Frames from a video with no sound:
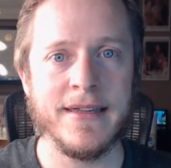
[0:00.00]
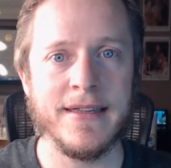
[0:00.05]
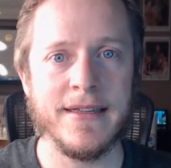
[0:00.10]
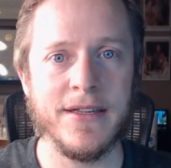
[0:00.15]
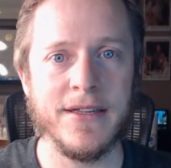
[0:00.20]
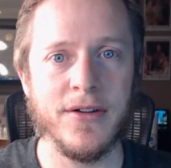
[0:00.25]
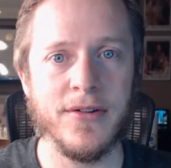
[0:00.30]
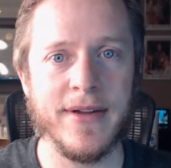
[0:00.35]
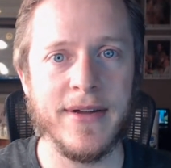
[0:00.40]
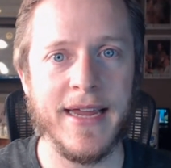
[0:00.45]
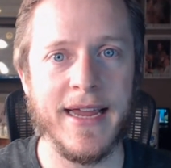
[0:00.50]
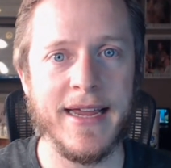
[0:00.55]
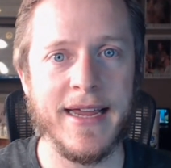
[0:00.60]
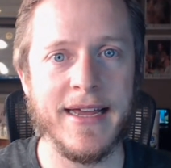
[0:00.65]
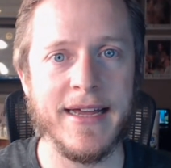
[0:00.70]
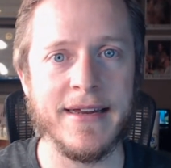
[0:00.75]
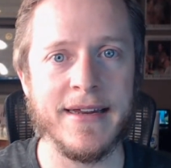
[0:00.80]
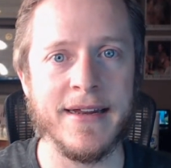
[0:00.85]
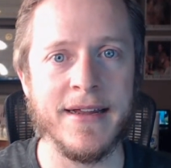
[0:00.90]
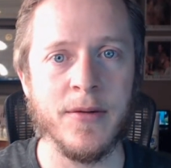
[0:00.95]
you
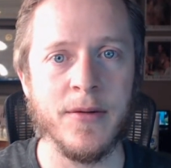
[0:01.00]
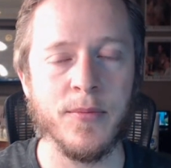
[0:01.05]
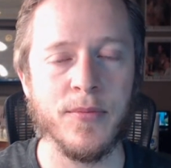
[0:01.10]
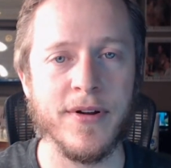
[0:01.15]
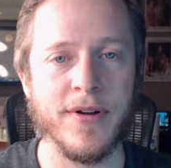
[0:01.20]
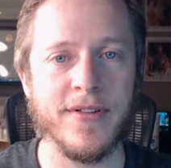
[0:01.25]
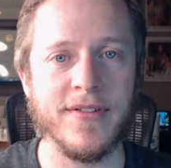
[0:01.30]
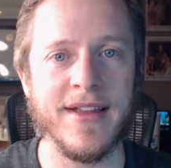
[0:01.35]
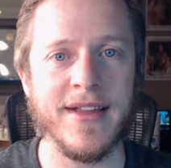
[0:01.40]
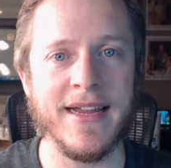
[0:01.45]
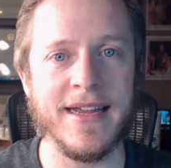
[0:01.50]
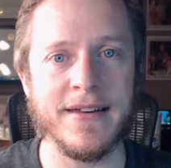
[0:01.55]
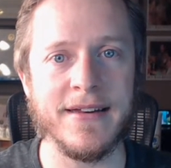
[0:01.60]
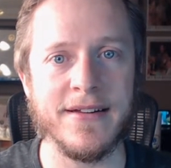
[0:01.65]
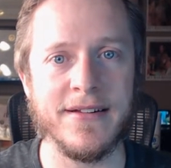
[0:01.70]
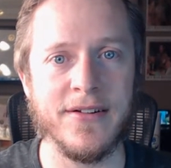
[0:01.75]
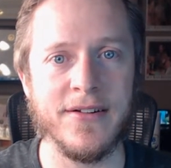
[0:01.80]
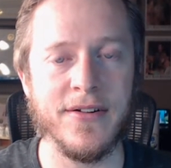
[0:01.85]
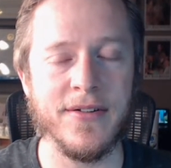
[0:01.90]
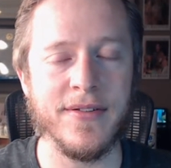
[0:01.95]
can
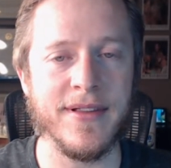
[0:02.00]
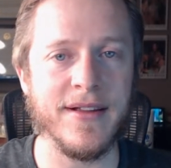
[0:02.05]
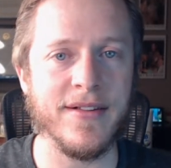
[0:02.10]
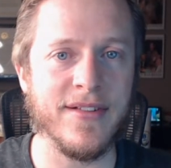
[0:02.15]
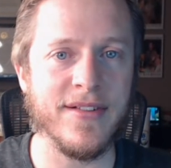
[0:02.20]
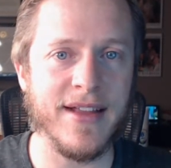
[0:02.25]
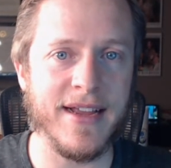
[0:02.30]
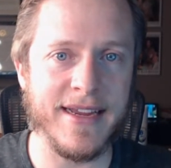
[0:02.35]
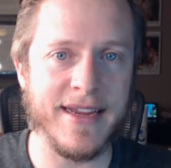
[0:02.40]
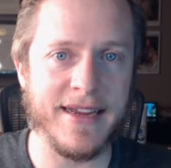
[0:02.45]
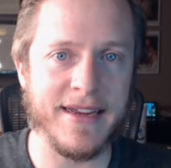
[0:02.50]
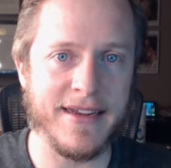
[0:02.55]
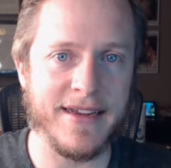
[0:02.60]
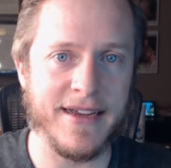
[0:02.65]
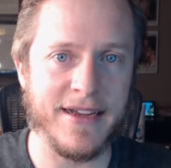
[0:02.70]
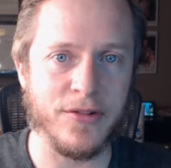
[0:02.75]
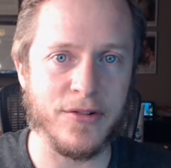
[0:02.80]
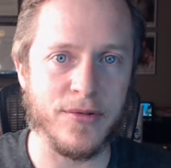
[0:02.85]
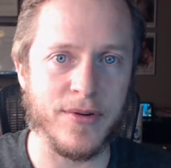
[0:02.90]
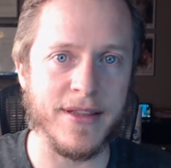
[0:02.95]
present to the second
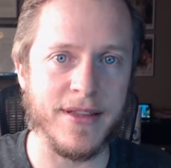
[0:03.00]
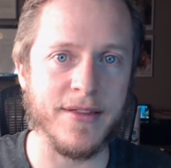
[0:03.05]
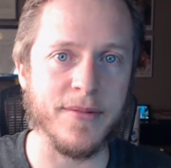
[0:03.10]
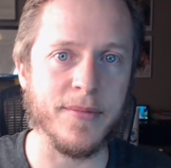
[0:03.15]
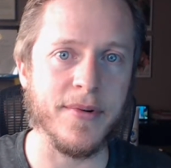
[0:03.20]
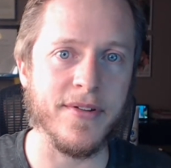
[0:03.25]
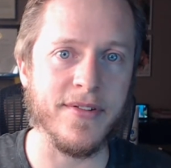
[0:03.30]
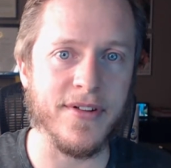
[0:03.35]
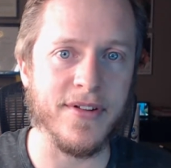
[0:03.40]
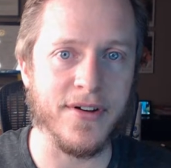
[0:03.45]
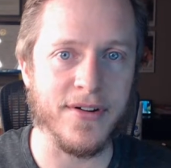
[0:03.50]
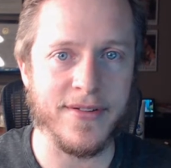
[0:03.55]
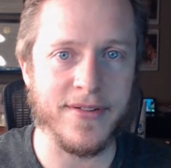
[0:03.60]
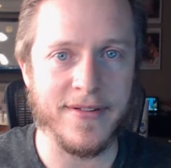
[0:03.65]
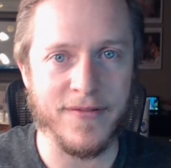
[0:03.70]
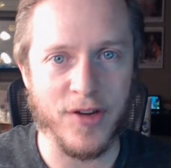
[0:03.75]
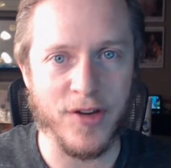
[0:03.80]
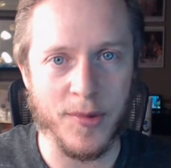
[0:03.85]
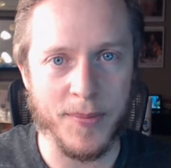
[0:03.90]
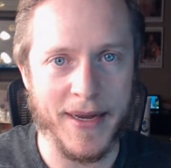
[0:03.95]
country the results
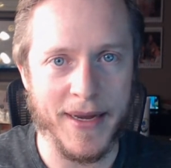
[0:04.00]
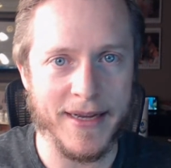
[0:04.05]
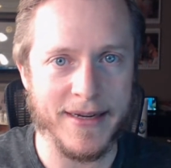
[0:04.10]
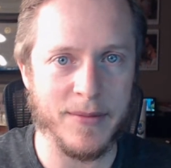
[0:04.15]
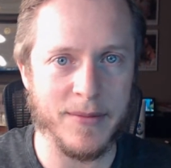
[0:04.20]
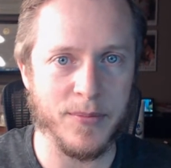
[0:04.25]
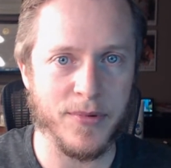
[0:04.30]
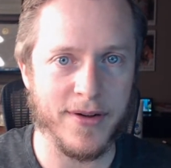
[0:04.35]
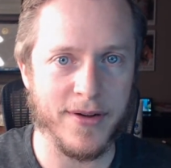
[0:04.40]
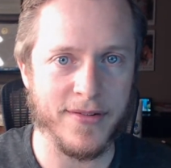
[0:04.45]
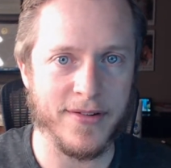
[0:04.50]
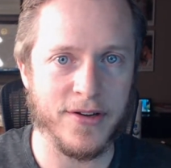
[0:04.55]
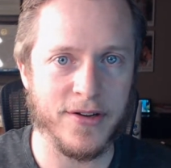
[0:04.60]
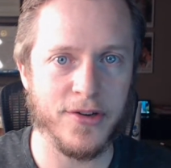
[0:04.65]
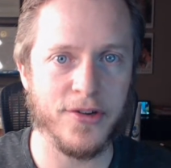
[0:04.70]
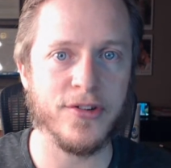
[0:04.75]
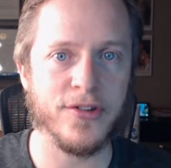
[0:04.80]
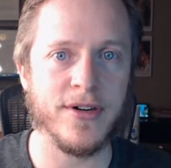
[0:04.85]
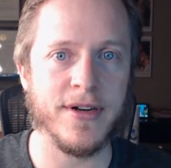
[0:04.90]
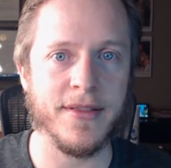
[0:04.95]
of your patent
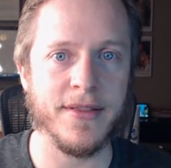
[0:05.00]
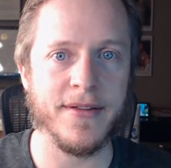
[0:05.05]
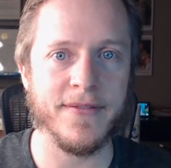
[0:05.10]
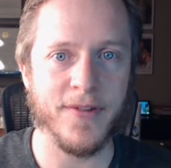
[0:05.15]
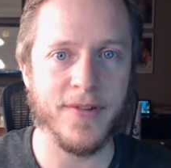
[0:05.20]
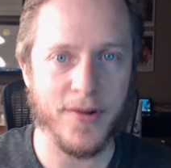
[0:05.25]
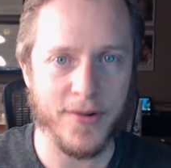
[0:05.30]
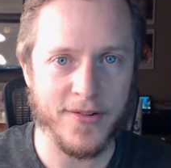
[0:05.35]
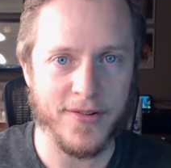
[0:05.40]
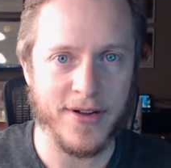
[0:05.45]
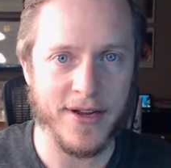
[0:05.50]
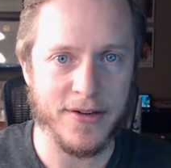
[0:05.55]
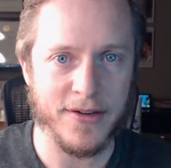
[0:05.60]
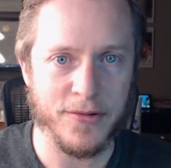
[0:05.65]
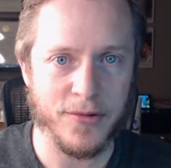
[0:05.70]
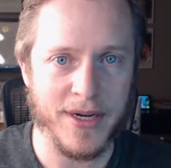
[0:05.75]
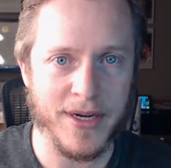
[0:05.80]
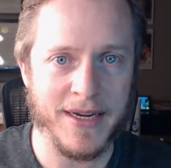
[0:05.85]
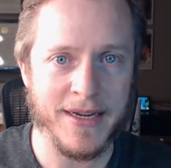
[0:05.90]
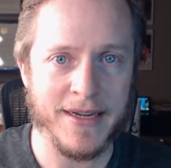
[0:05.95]
prosecution in the first
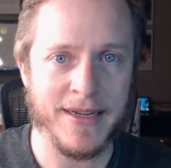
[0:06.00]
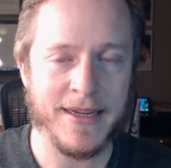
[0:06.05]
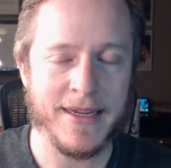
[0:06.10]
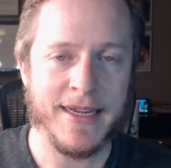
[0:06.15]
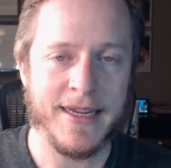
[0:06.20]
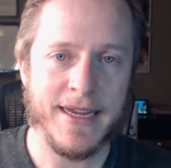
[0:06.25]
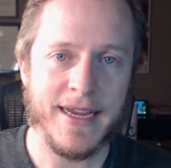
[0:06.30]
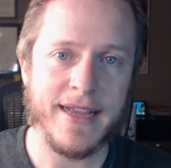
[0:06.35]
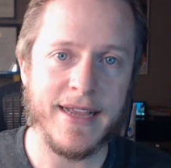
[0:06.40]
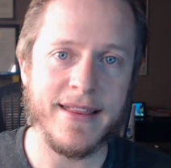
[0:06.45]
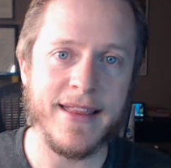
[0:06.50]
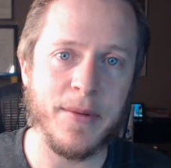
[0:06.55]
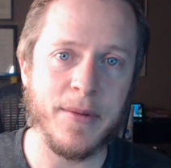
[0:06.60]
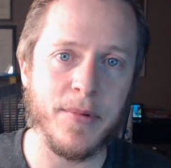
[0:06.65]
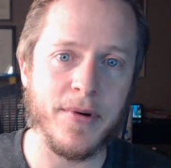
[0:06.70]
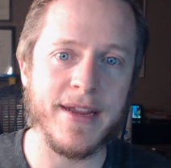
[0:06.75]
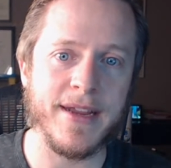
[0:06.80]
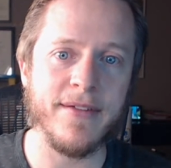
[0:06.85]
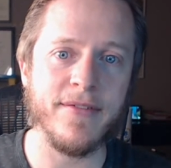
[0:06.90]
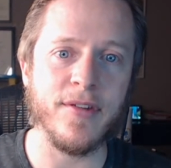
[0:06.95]
country, and they
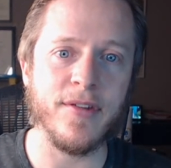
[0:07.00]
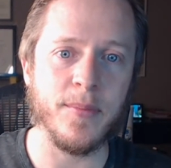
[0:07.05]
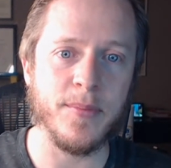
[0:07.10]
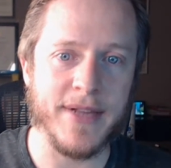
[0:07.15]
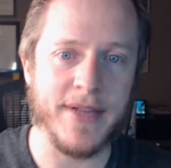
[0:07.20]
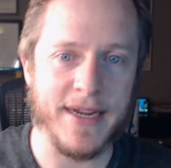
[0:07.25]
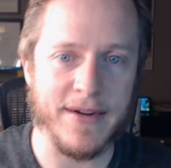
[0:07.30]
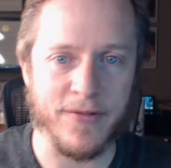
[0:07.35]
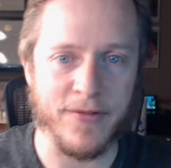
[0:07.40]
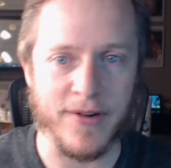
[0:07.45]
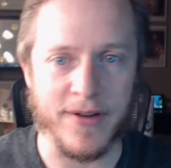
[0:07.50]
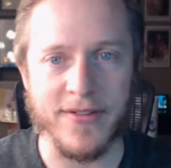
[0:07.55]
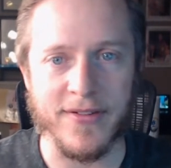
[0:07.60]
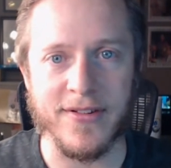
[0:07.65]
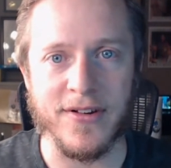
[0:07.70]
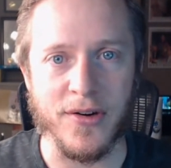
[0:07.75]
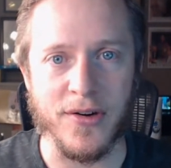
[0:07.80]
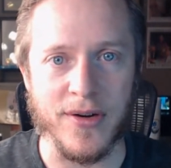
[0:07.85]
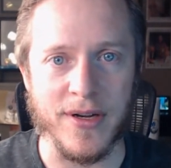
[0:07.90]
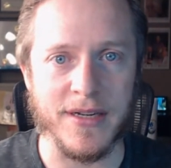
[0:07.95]
will give some deference
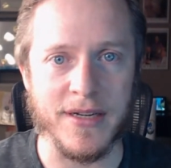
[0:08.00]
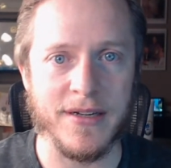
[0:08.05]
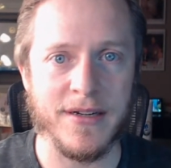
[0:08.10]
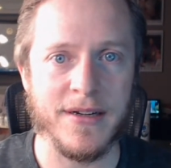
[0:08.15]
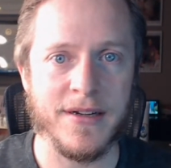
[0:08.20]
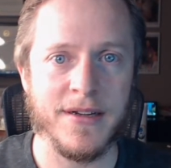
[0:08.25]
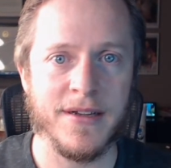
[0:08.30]
to it.